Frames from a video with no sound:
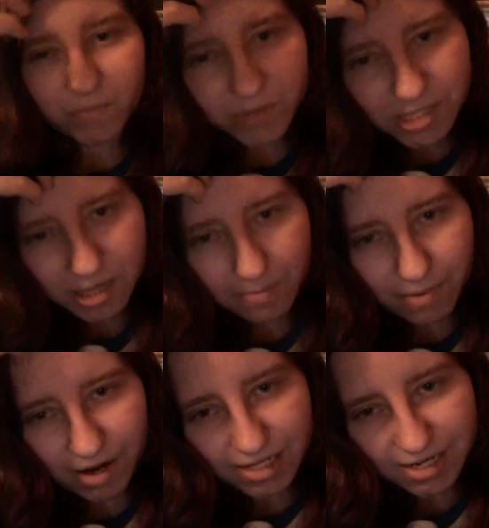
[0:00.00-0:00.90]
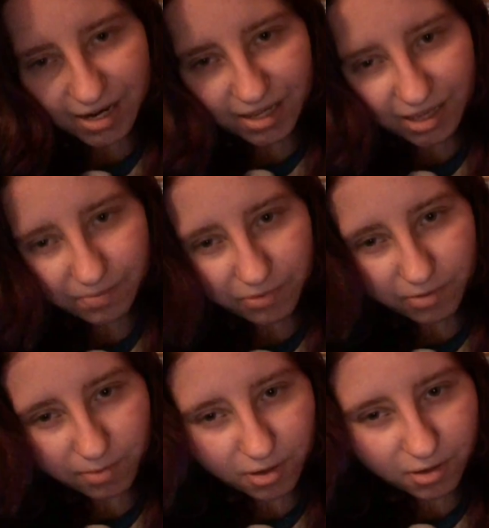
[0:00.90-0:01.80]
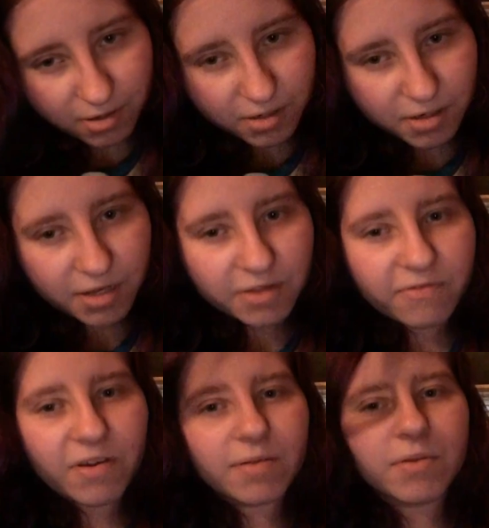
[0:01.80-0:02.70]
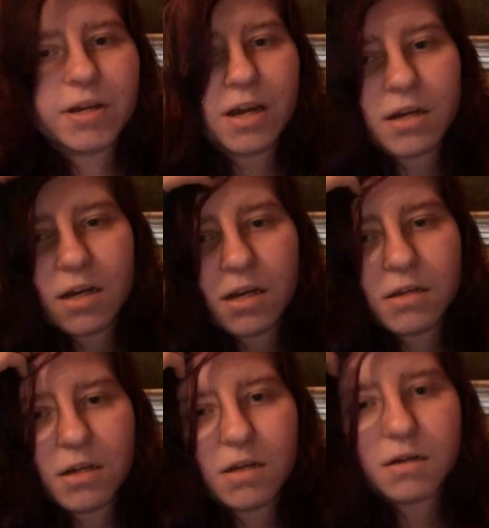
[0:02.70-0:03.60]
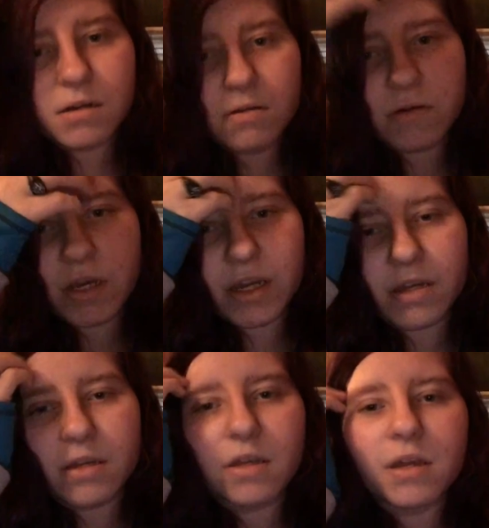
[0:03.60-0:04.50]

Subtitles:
Somebody's gotta keep their blonde in the family. Okay.